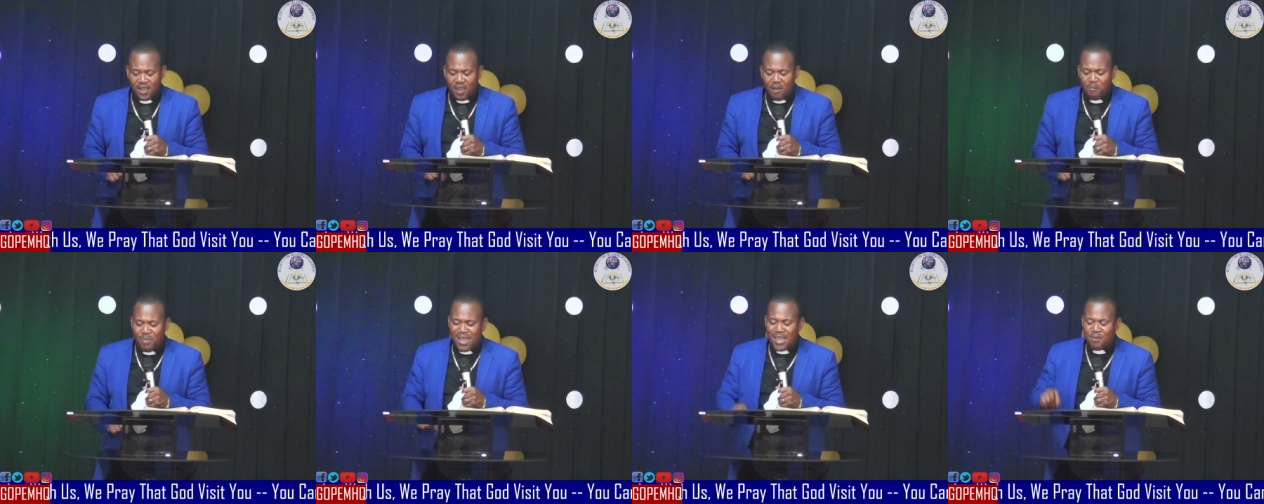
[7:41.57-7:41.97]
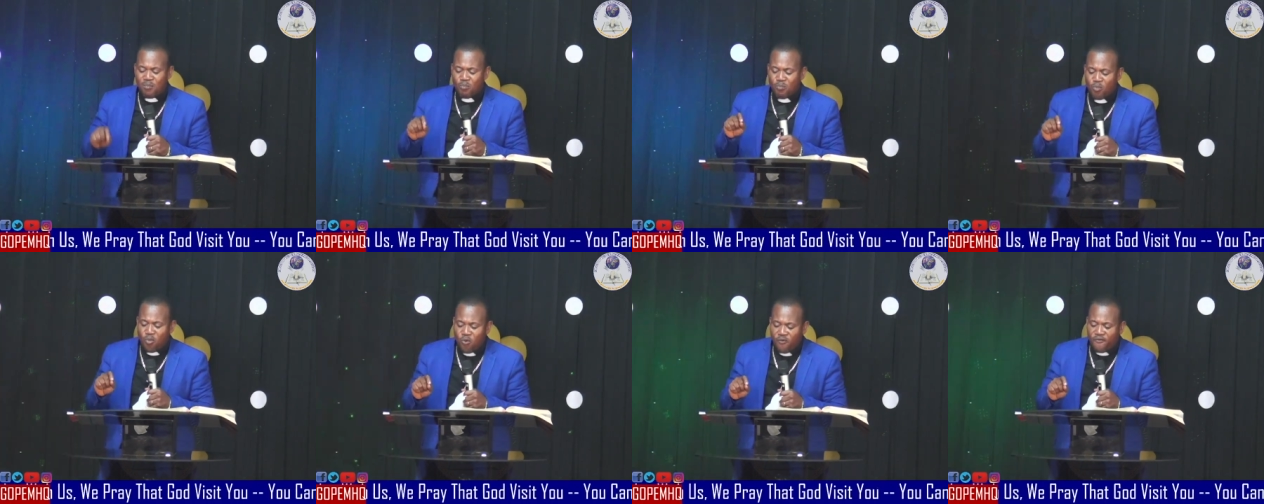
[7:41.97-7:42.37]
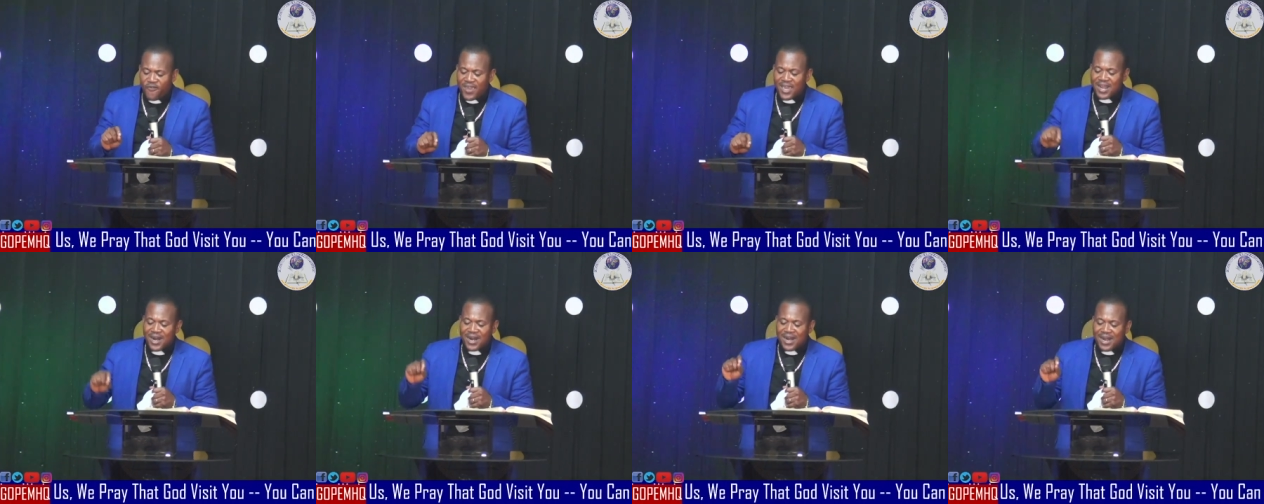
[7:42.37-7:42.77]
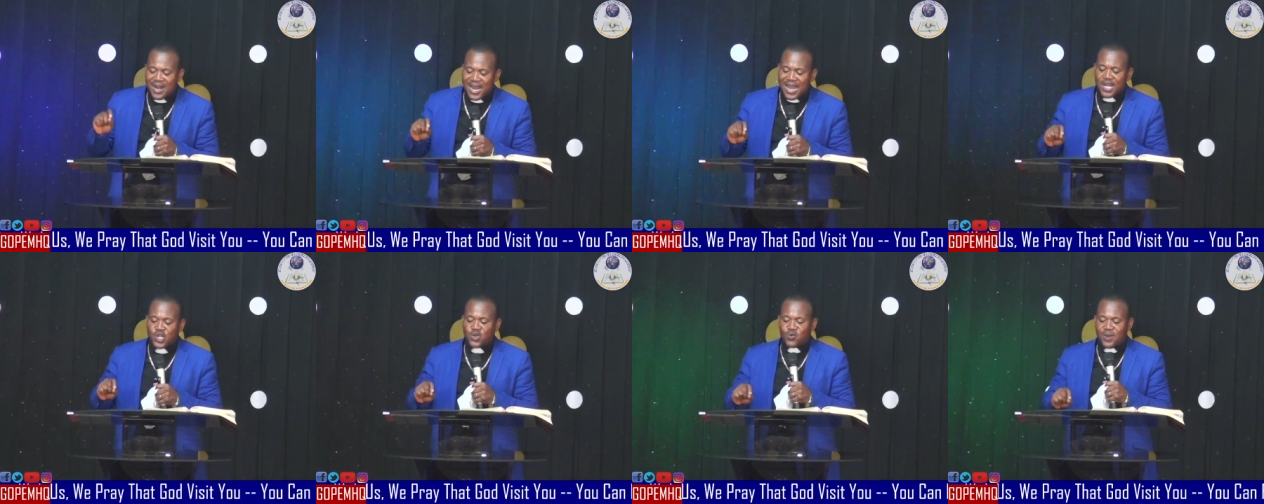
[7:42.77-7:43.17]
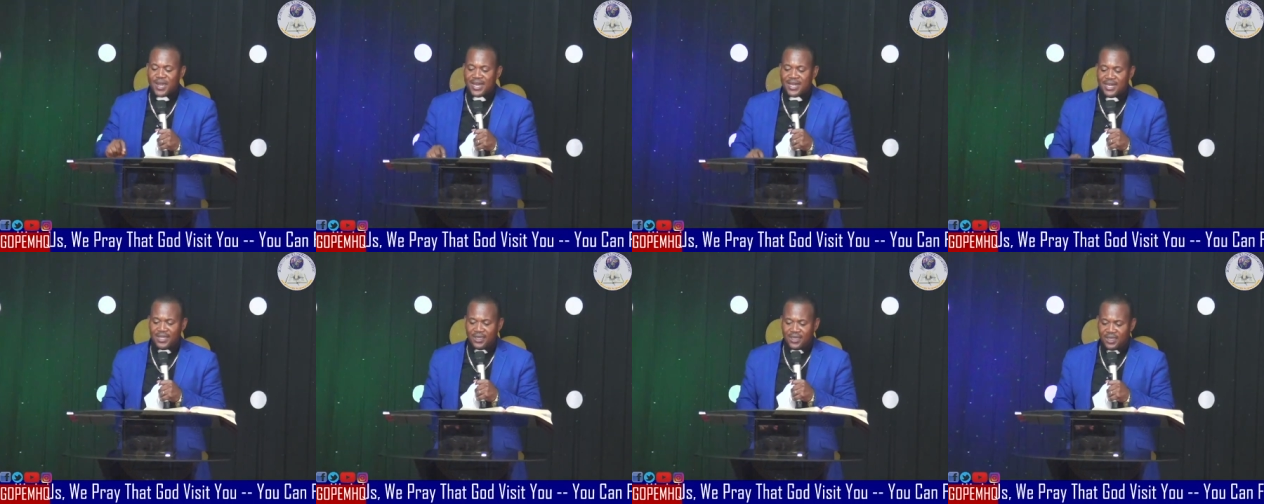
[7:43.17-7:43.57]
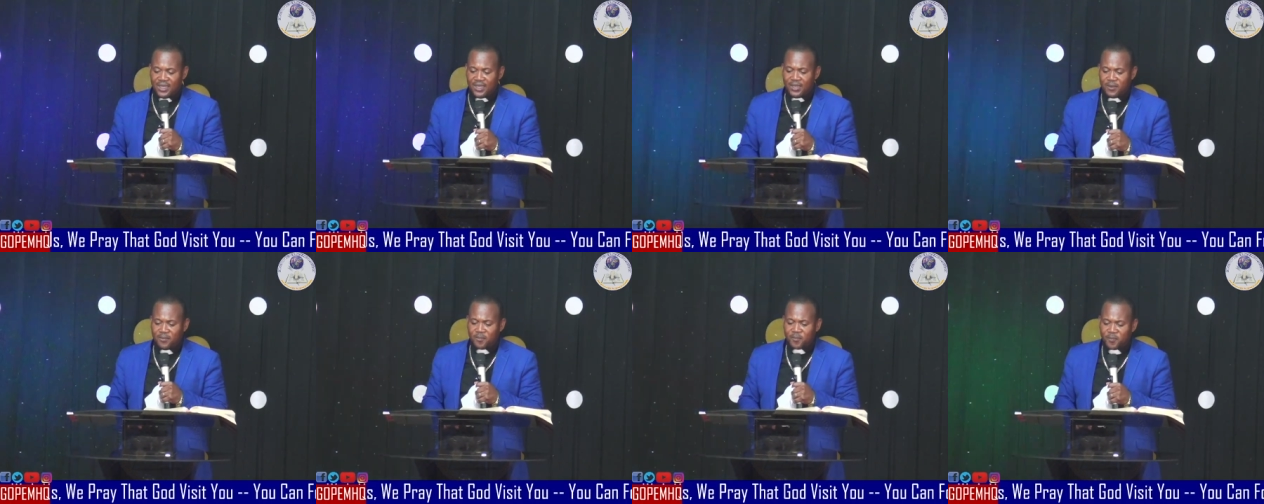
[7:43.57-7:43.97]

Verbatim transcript: By moving gradually